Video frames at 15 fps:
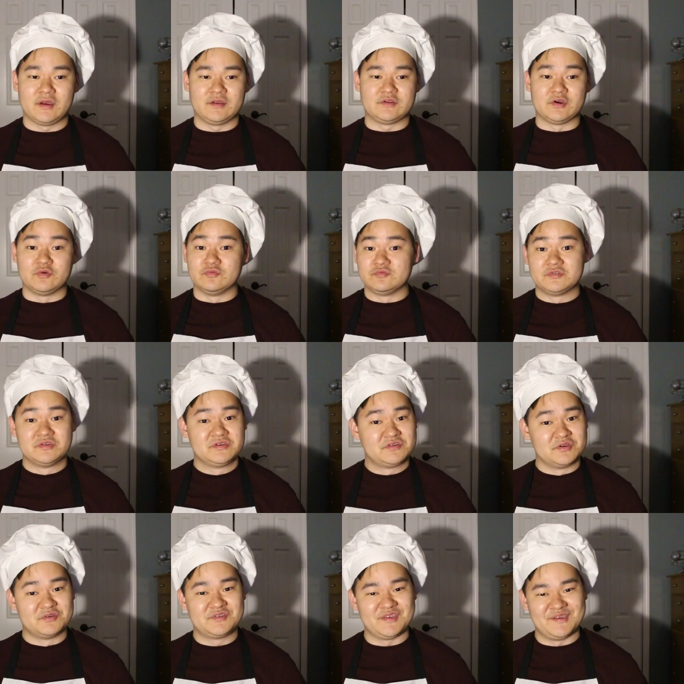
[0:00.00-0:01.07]
Don't
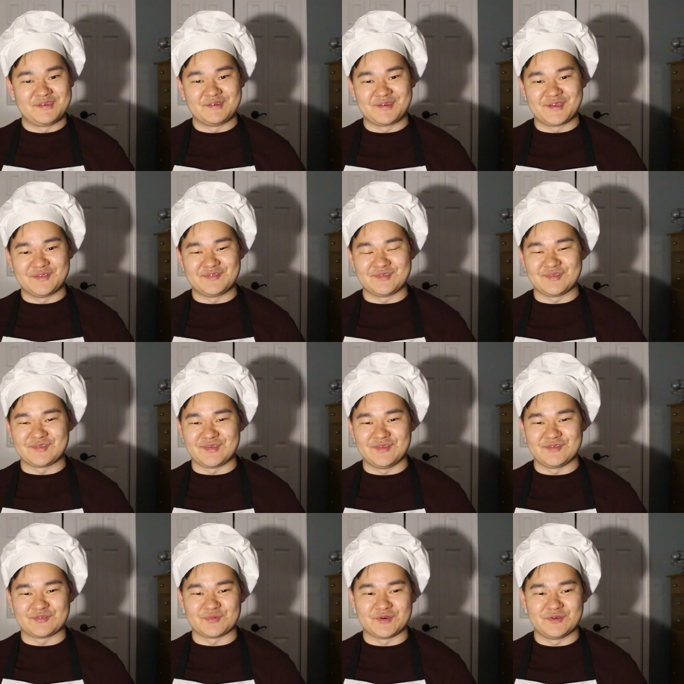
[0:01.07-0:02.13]
take your kids to see
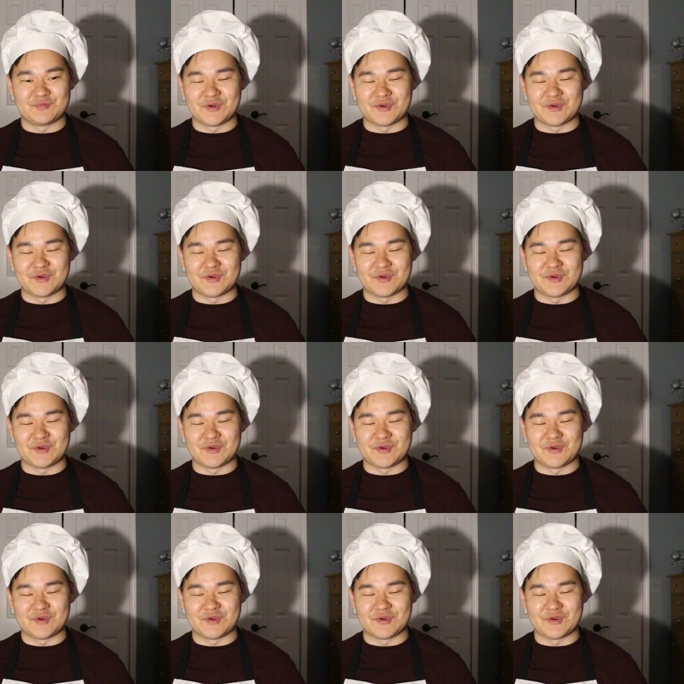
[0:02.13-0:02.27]
this one.